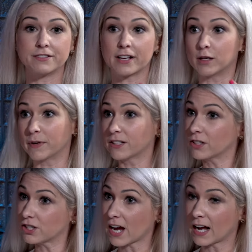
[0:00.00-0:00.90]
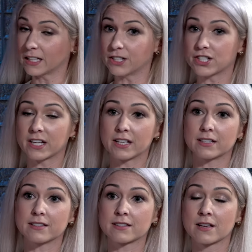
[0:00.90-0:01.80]
developmental
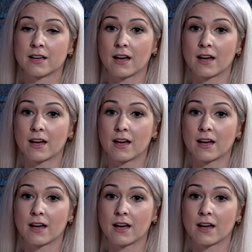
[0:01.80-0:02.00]
challenges,